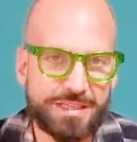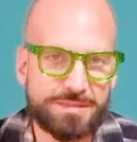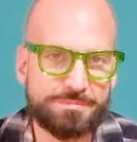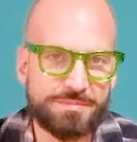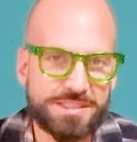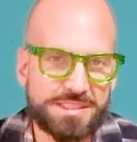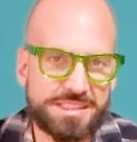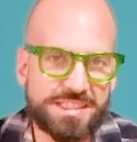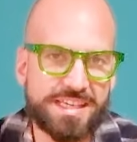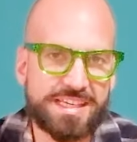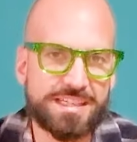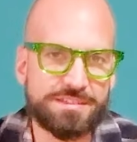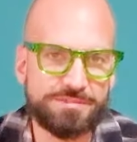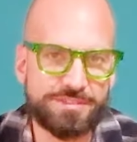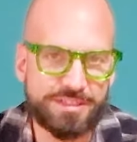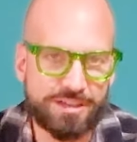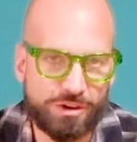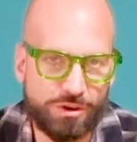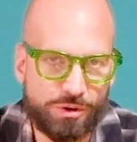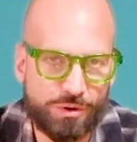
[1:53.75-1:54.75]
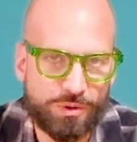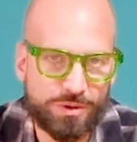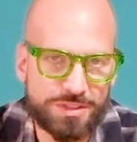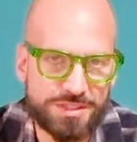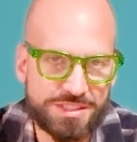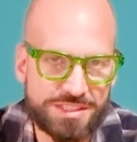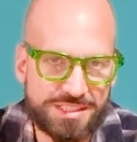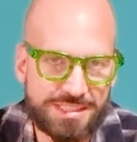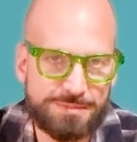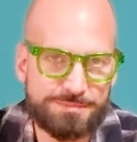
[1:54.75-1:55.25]
big mistake we
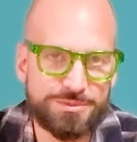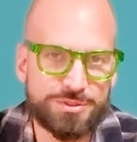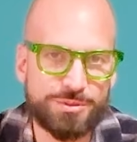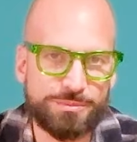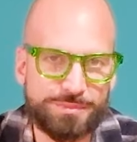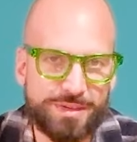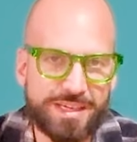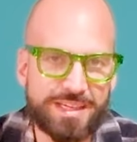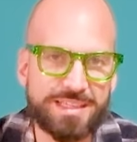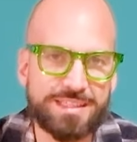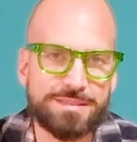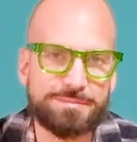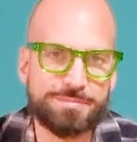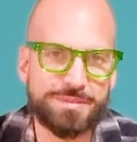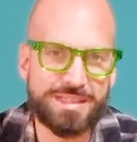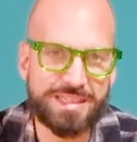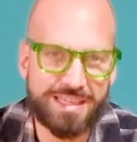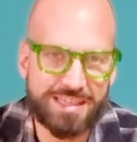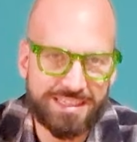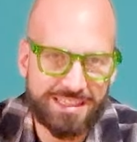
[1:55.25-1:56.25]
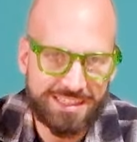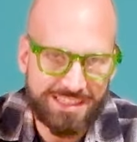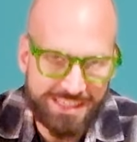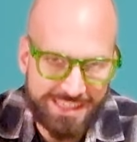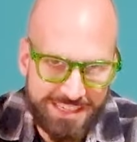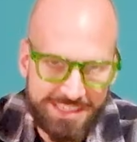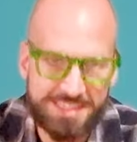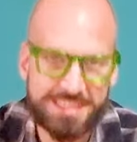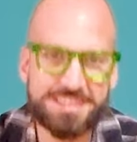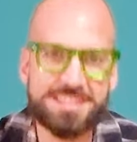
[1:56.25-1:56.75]
all seem to make in the beginning
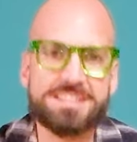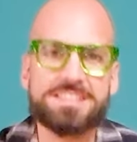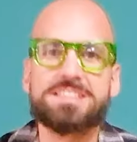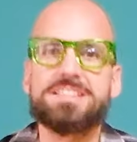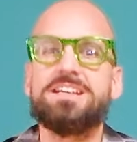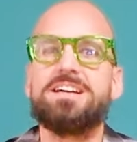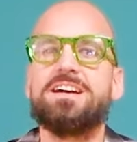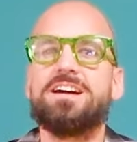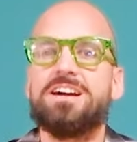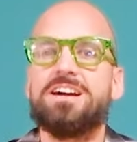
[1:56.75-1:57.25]
is